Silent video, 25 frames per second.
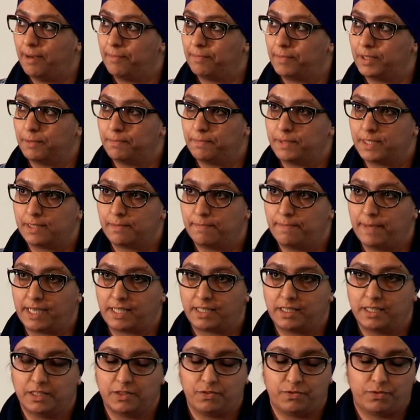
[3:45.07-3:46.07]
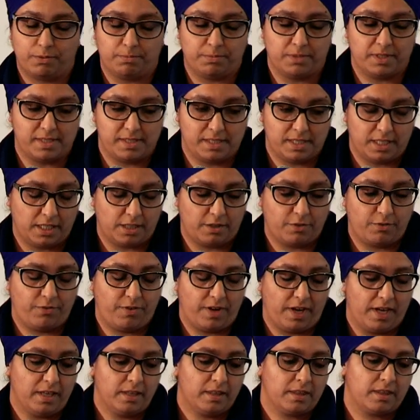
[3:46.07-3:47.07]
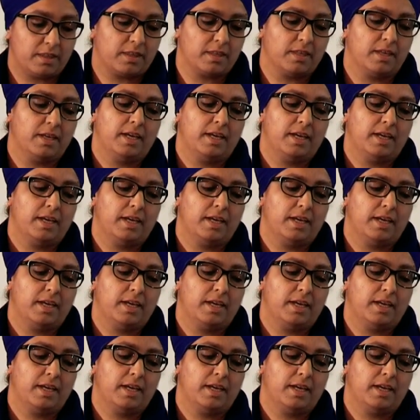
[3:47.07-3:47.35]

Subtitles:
the perspectives from the Sikh faith